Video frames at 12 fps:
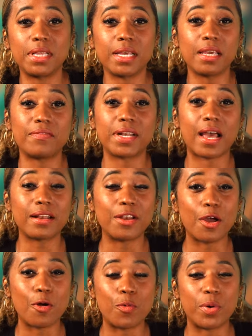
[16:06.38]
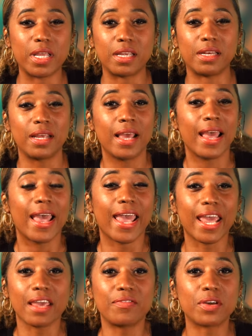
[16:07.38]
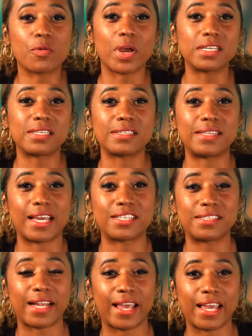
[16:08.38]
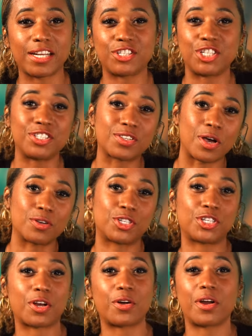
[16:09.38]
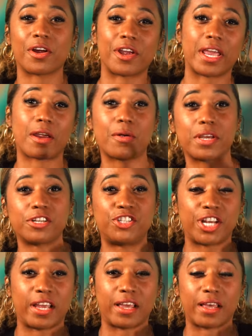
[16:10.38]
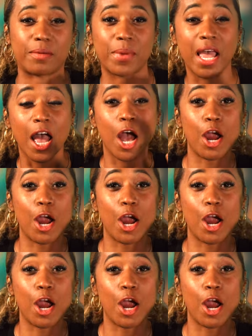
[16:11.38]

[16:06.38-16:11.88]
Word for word: believe and I know when Ava graces that stage, she's going to show her area jab.